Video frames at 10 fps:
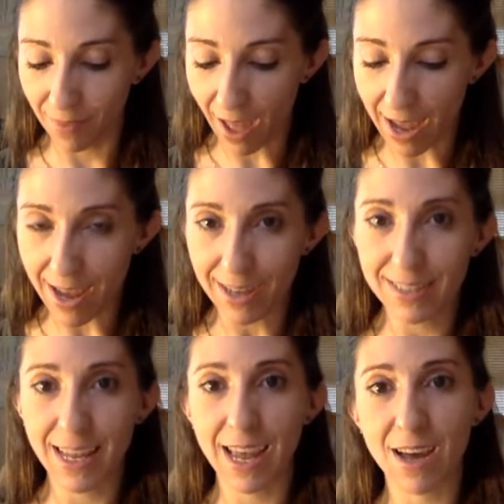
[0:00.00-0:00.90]
I
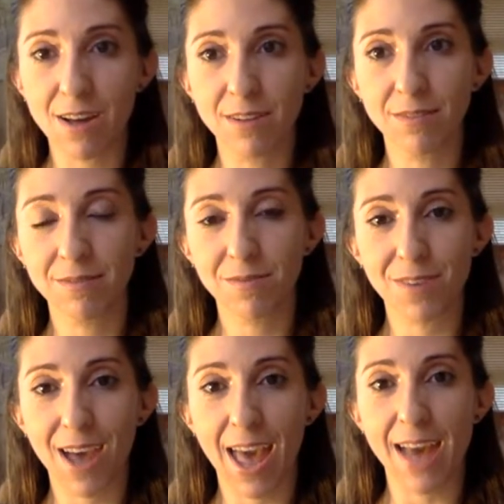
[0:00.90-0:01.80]
exhale
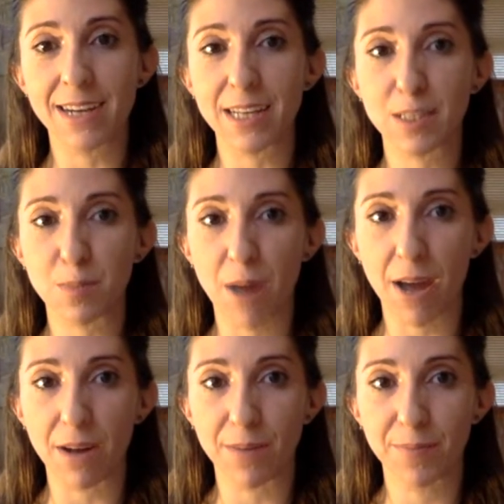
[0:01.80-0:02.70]
and I
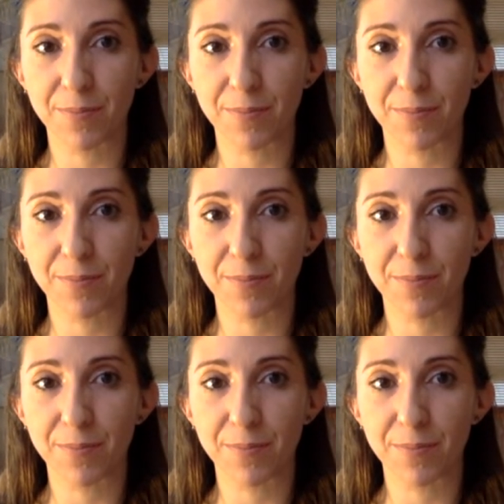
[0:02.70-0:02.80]
smile.